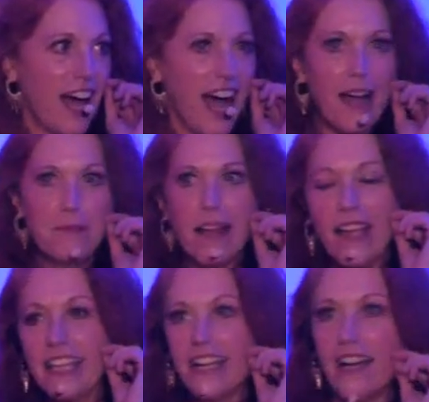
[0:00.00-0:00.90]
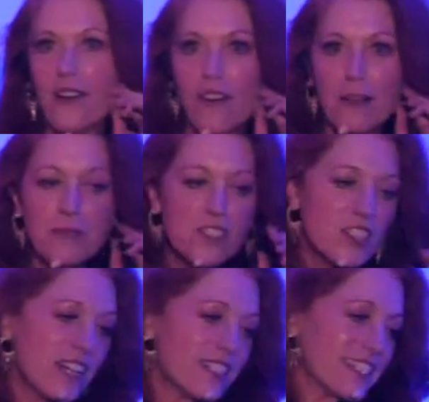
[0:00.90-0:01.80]
I'm not, you know, I'm
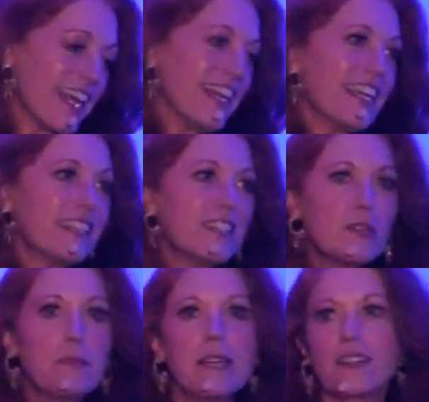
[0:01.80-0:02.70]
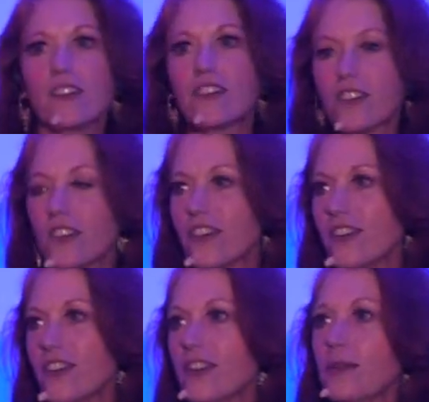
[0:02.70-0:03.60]
just getting into being a
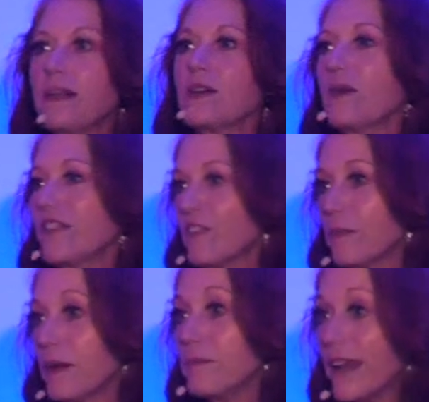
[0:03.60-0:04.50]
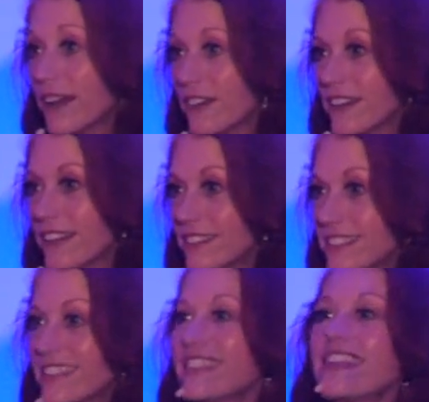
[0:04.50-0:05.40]
girl, being away from my
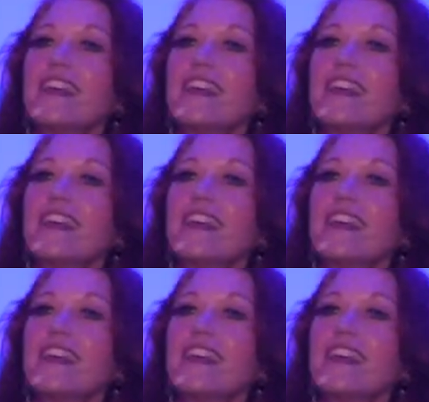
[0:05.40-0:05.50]
parents.